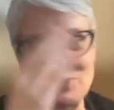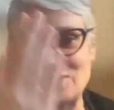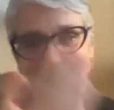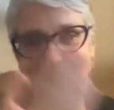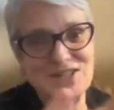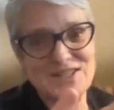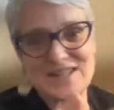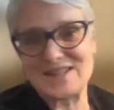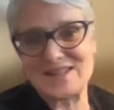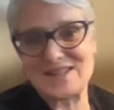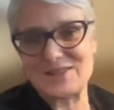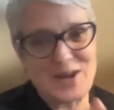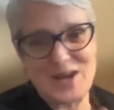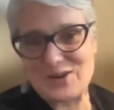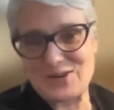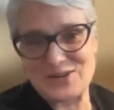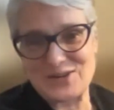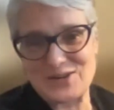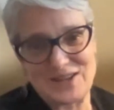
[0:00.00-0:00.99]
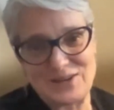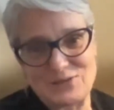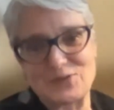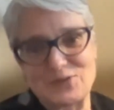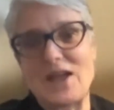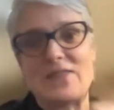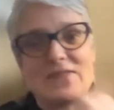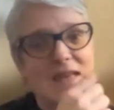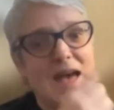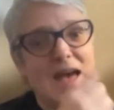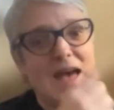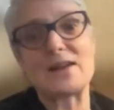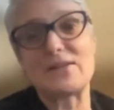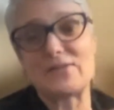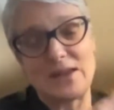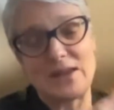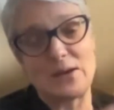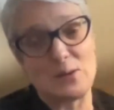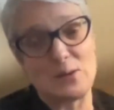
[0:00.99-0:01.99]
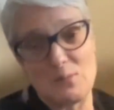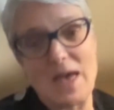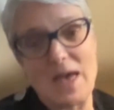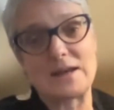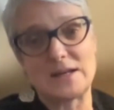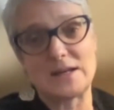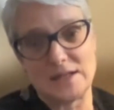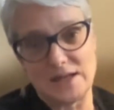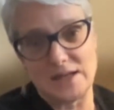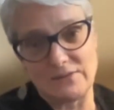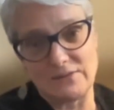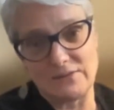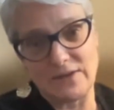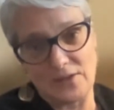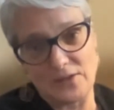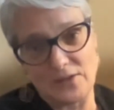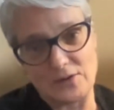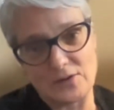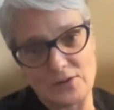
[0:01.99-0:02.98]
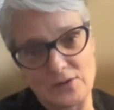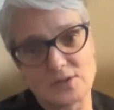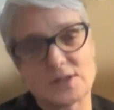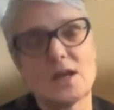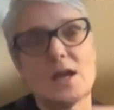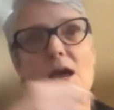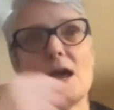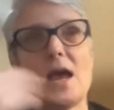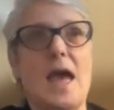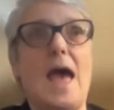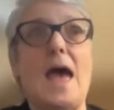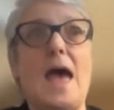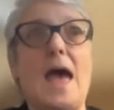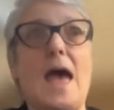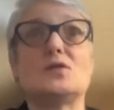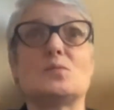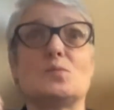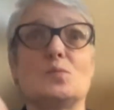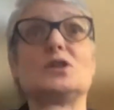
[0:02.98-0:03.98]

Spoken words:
which is a Quaker central, and that of the humanity of others. And